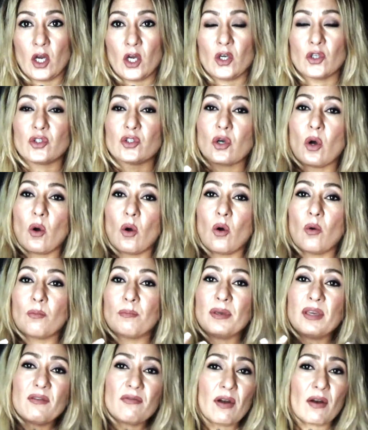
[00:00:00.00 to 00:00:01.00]
So
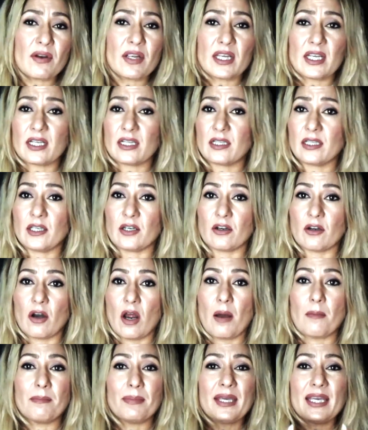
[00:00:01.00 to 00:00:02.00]
be very clear.
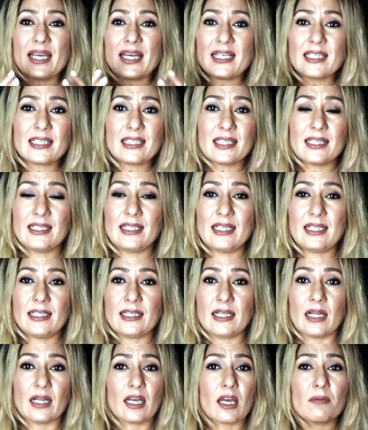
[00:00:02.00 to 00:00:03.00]
Be into the
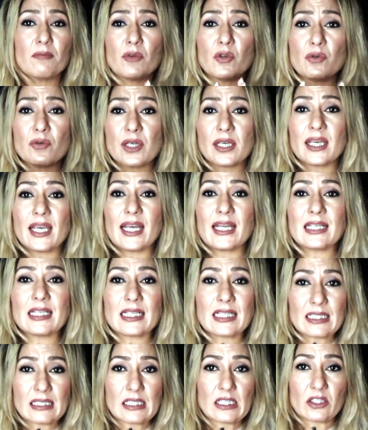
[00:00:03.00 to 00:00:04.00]
detail. Communicate
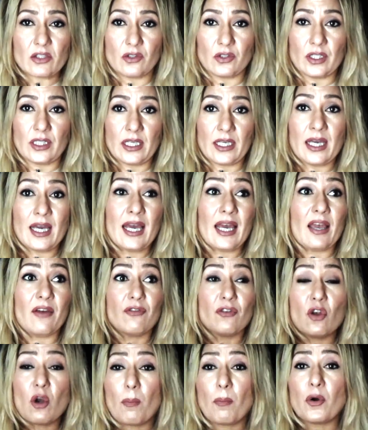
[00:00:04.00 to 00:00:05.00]
clearly. If
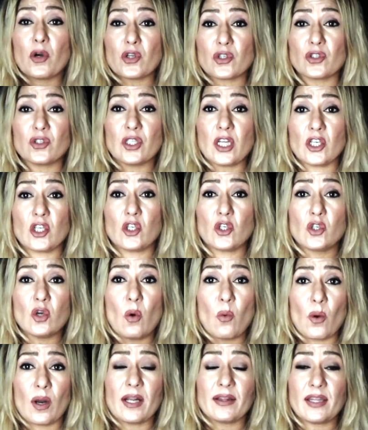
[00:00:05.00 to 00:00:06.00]
you're a person that you
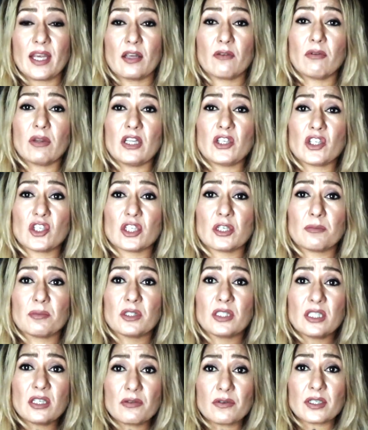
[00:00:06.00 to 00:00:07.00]
don't want to take a relationship
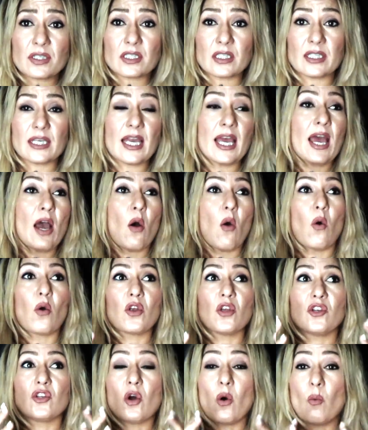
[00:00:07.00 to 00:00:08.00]
seriously or
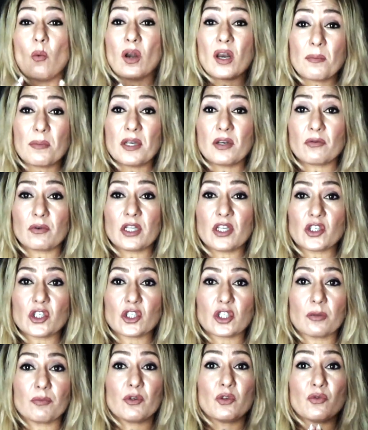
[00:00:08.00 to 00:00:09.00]
you don't want to be in a
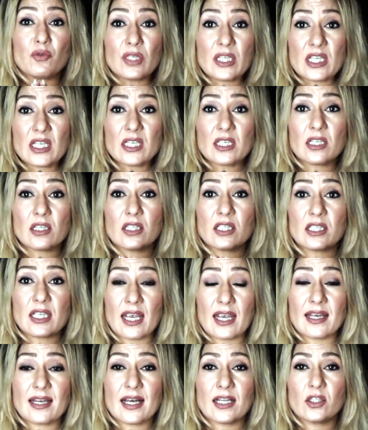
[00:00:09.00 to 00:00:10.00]
relationship, you need to
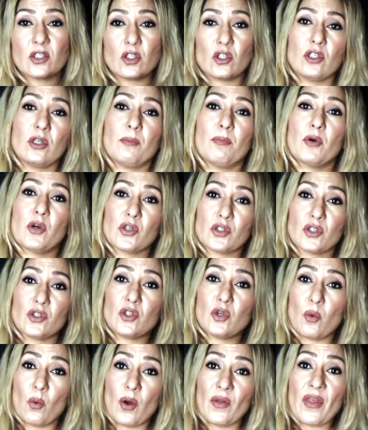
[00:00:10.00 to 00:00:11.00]
say that to the person
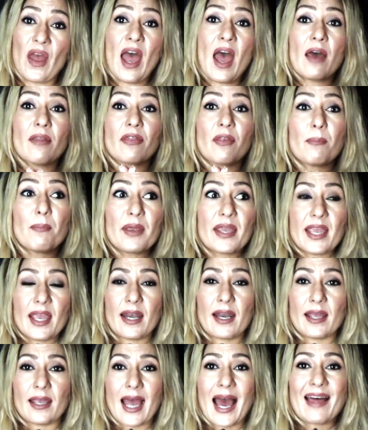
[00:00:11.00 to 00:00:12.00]
you're with the
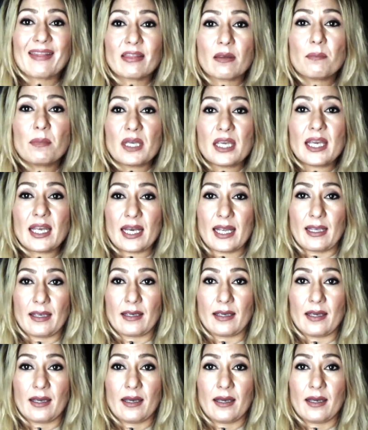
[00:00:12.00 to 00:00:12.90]
beginning, at the beginning.